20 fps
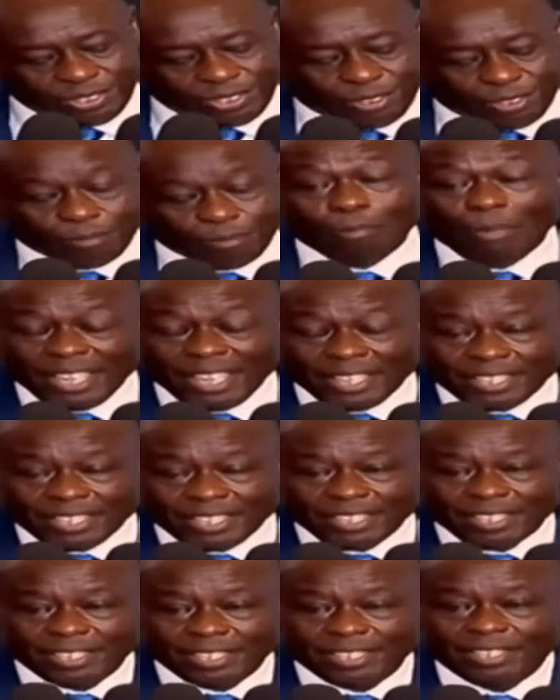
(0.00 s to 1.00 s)

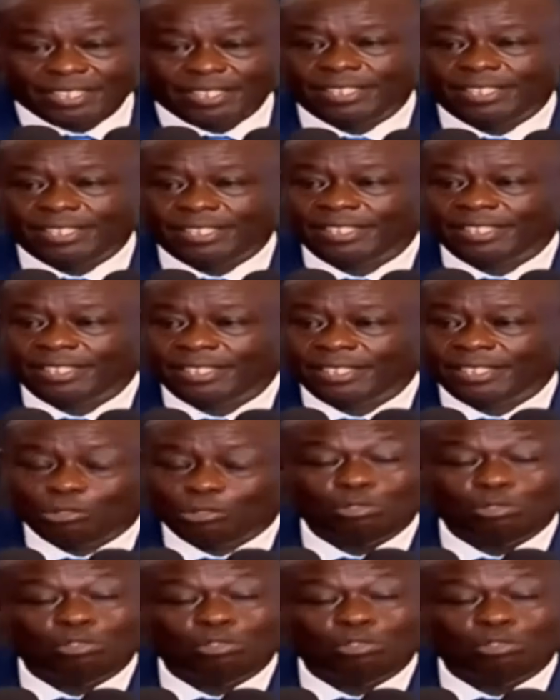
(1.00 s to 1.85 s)
Meant to